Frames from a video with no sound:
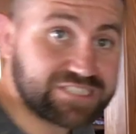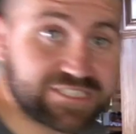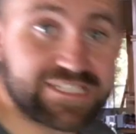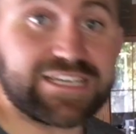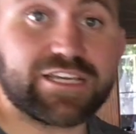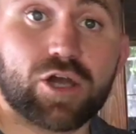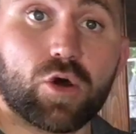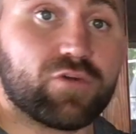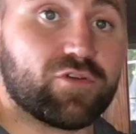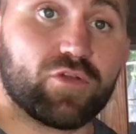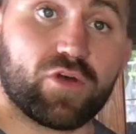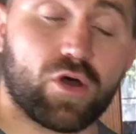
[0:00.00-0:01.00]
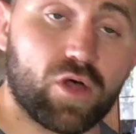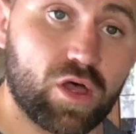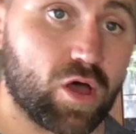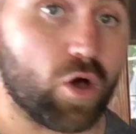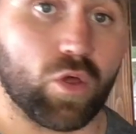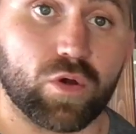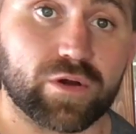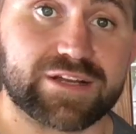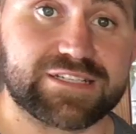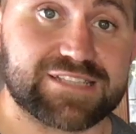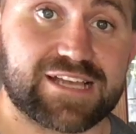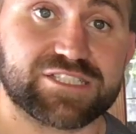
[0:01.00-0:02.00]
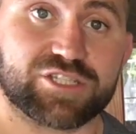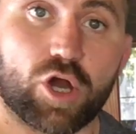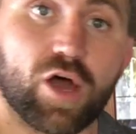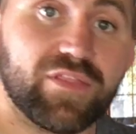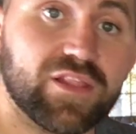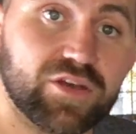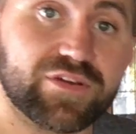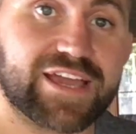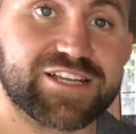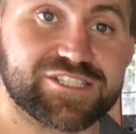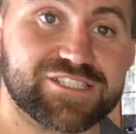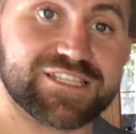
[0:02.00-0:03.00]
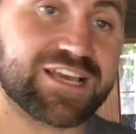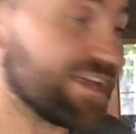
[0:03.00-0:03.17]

CEO of the whole organization, all the locations,